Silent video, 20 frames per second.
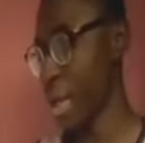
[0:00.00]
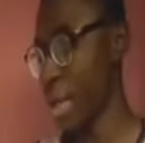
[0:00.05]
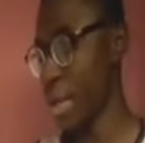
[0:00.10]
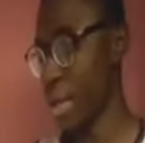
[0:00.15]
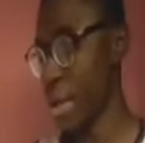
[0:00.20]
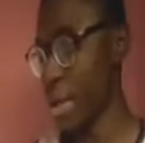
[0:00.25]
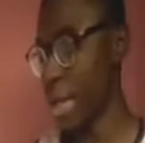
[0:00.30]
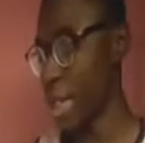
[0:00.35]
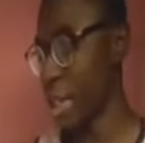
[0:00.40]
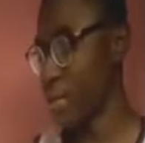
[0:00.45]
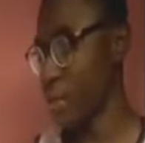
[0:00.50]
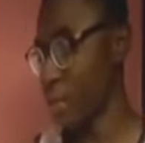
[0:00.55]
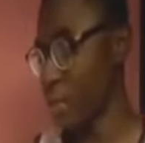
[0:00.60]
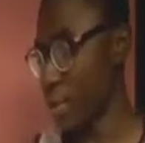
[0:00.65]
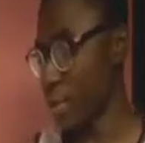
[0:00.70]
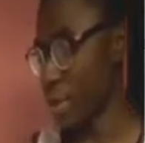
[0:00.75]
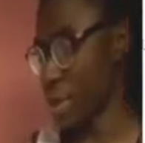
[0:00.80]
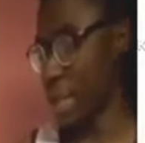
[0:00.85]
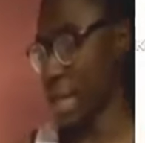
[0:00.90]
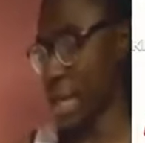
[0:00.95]
Now let's move on
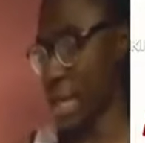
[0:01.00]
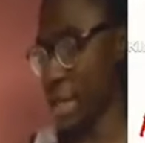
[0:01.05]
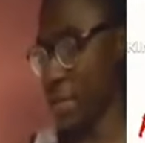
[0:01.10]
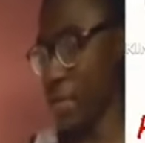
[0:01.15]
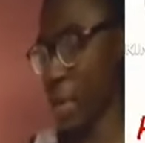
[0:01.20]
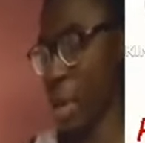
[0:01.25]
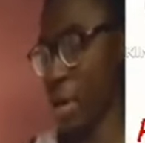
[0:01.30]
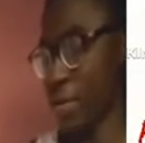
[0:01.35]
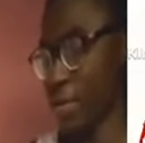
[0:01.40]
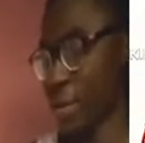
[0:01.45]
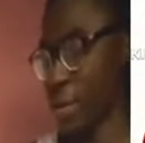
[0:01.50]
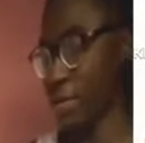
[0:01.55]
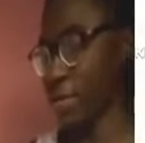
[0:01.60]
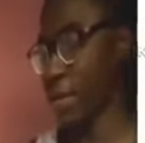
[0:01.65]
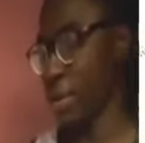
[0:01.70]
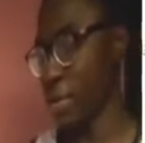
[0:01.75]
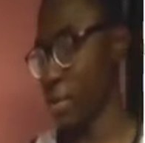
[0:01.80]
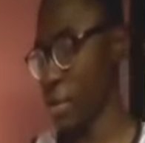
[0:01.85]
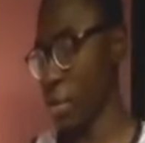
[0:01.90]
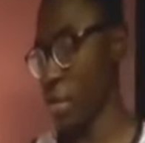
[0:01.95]
to the next part of this
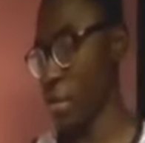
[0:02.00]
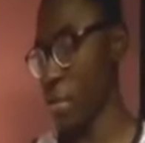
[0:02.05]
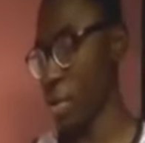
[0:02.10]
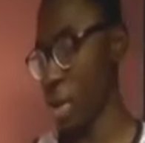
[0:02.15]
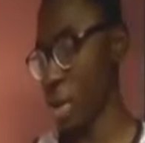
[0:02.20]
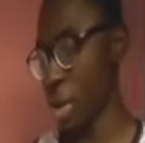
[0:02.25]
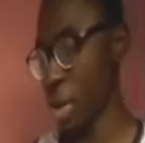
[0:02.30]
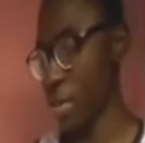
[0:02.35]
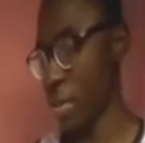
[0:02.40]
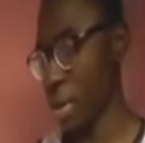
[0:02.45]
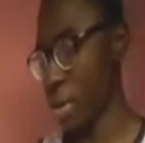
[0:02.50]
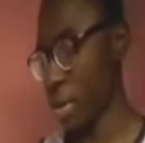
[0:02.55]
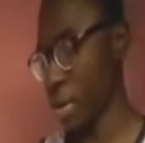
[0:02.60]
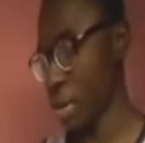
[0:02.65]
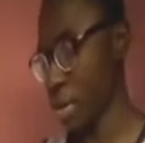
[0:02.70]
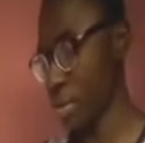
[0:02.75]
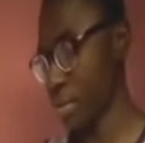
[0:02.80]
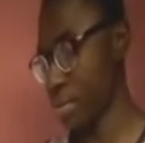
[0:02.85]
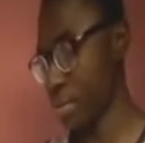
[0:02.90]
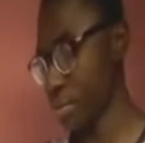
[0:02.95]
video, where we're talking about
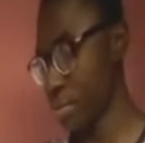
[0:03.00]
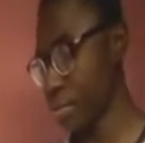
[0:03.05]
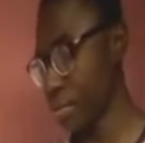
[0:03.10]
the